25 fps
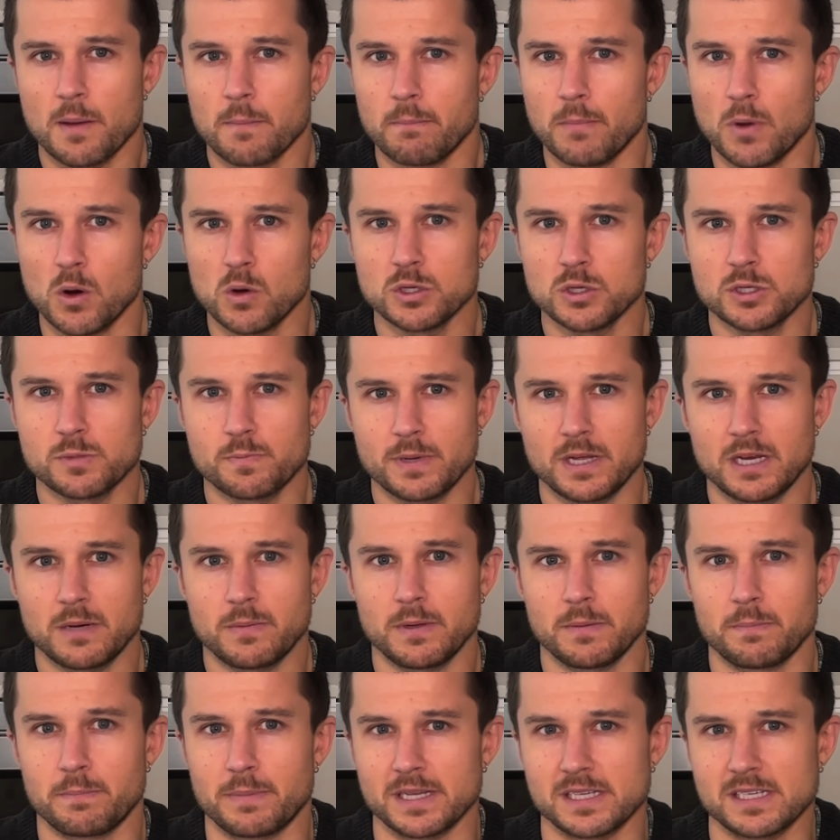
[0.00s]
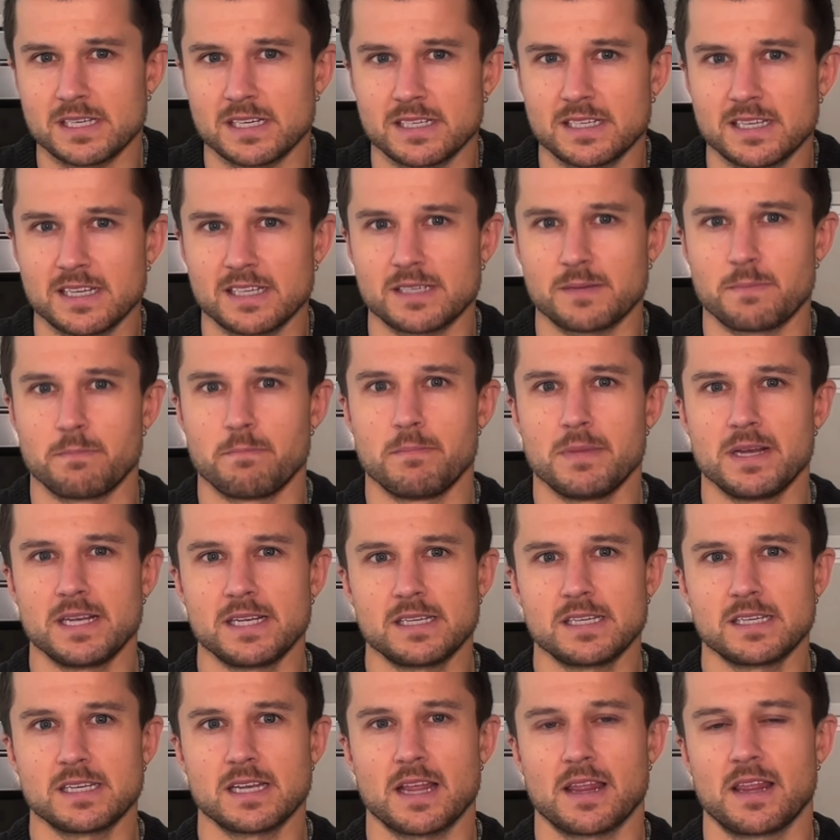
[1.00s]
Most B2B businesses
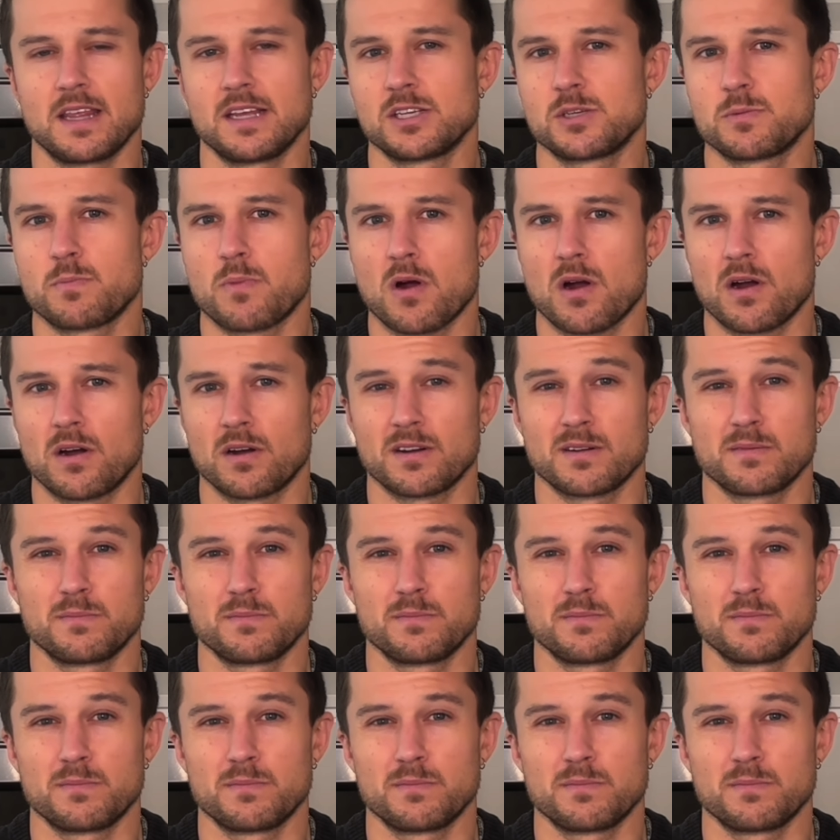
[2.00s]
miss this part